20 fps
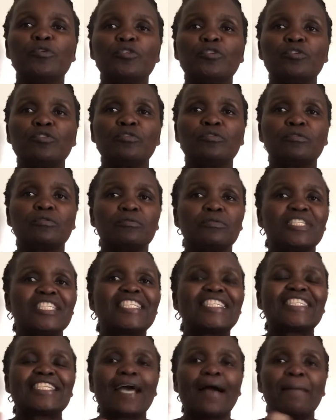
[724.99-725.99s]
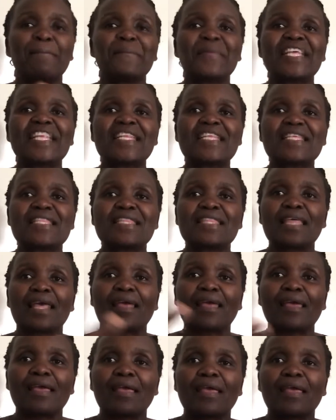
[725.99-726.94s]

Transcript: you determine the